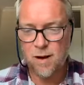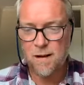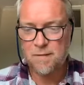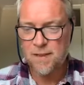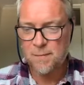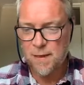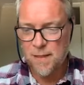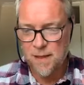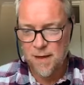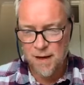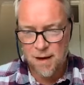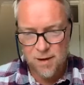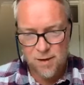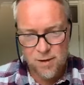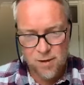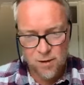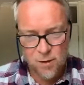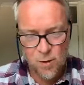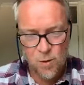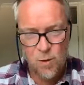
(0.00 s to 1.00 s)
And I've spent the
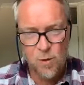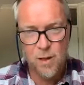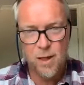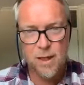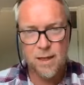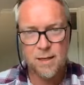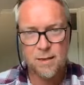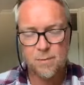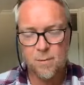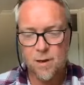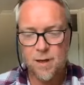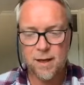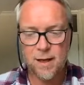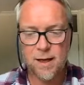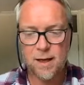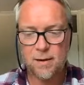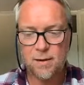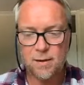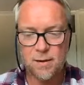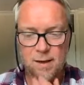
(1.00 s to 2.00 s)
last two years
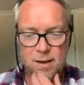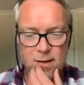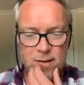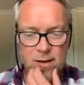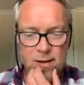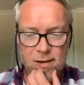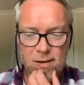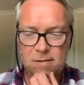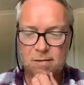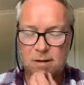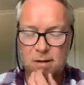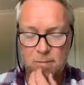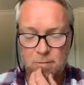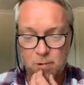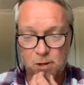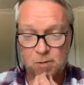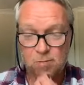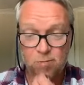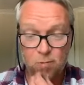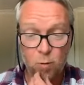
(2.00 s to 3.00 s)
working on this, and it
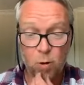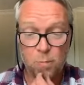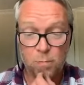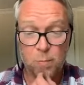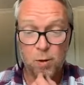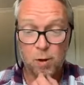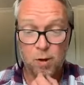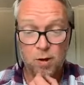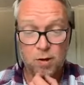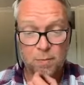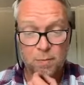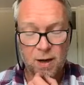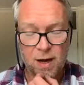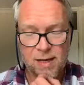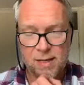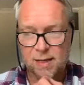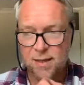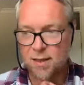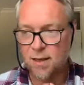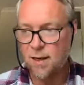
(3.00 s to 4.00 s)
was for a book, but
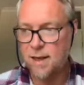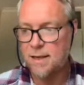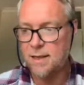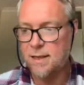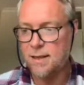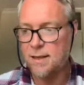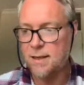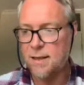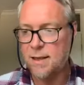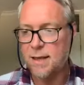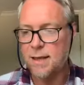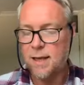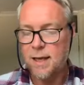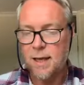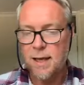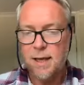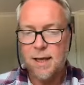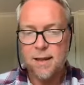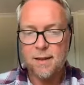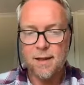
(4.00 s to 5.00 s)
I decided
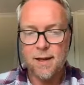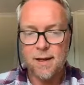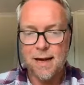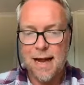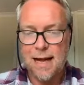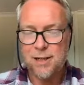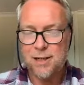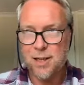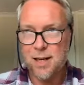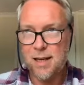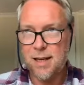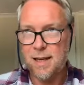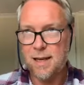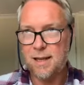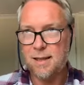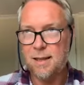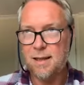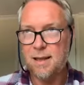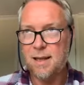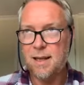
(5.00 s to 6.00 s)
that
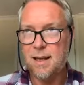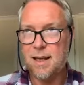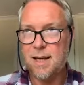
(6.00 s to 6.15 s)
actually